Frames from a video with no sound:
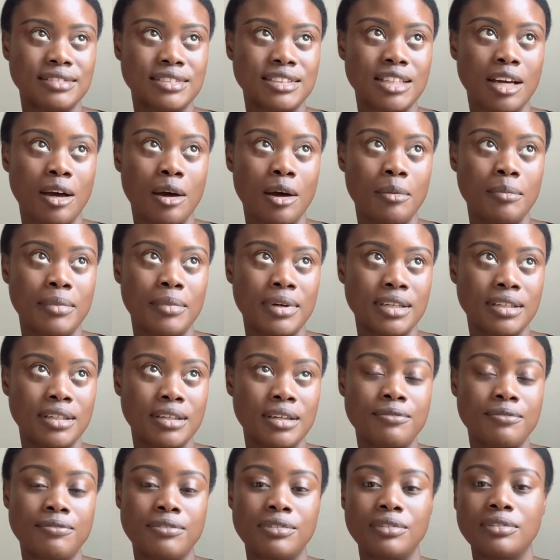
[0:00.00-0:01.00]
some
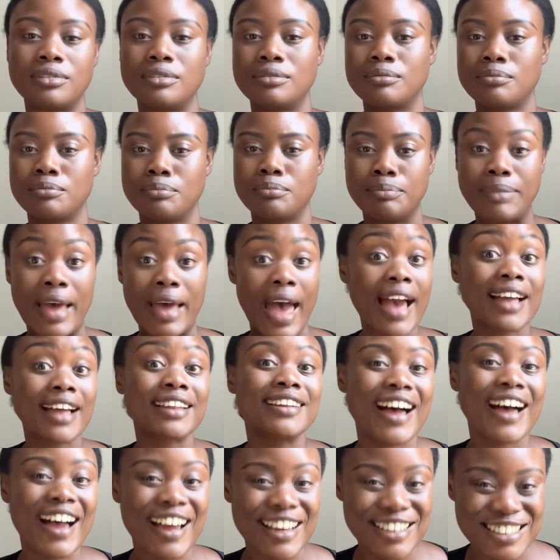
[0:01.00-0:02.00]

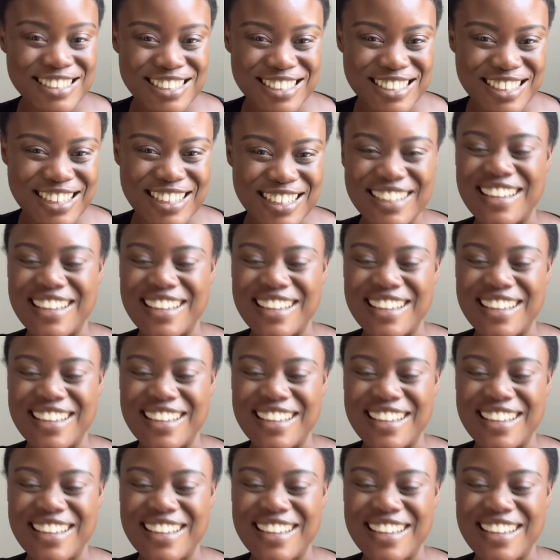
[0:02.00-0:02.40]
backlash